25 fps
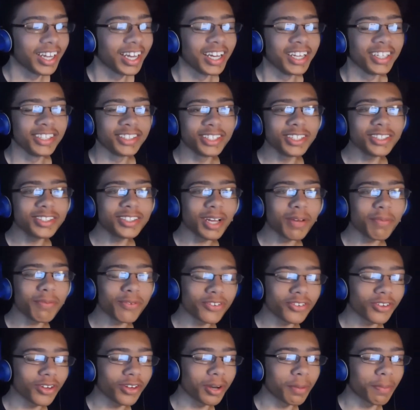Is this
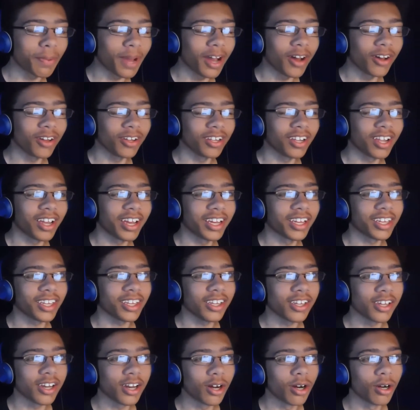episode about like
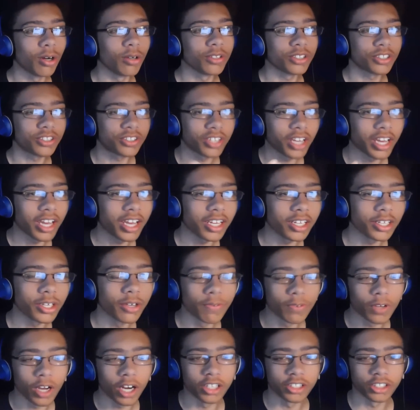you know saying
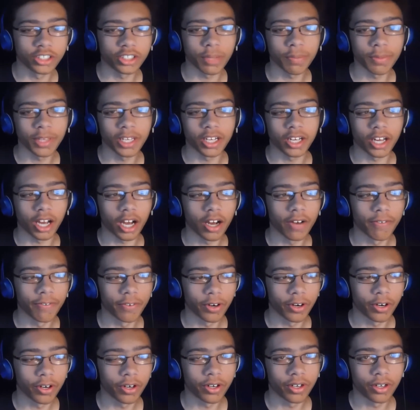you've got something
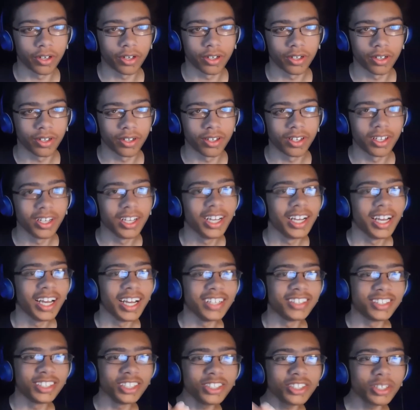covered?
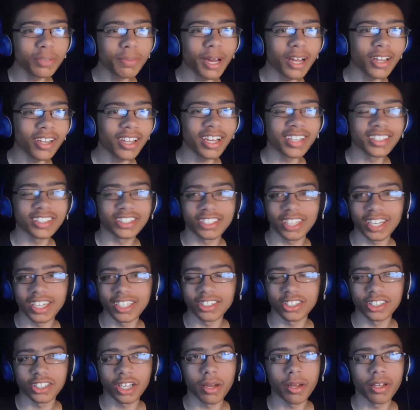Is this about like
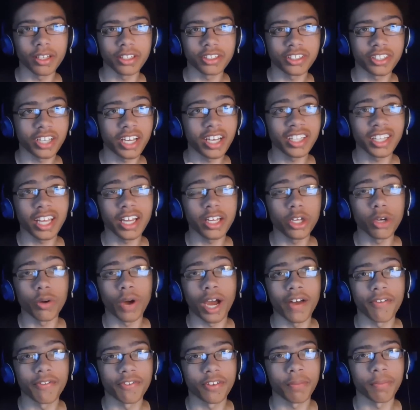saying so saying that you
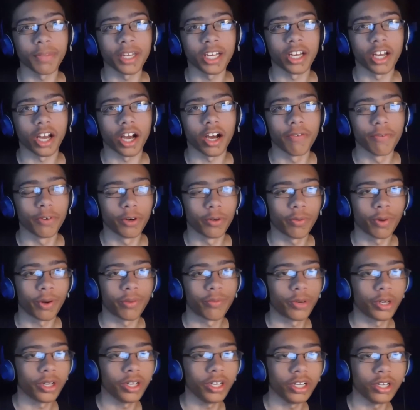have something covered
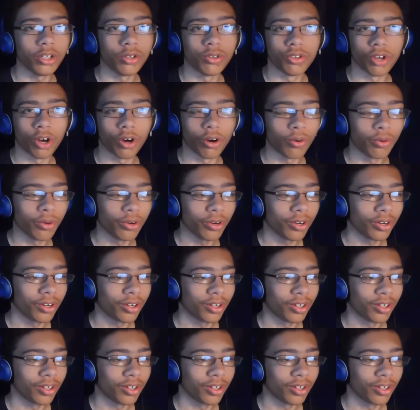when really you don't?